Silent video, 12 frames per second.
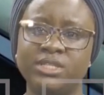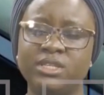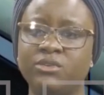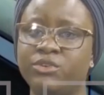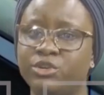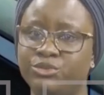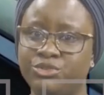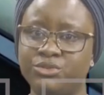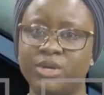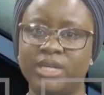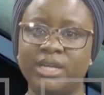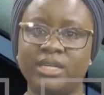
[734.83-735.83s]

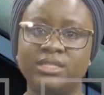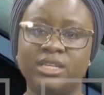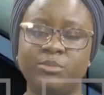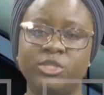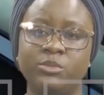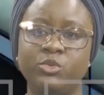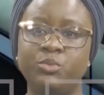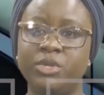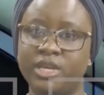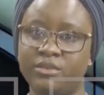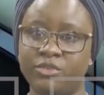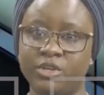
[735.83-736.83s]
self-control and acceptable
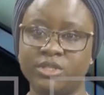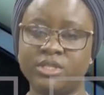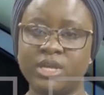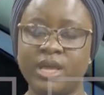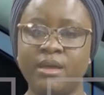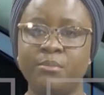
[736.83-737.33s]
behaviors,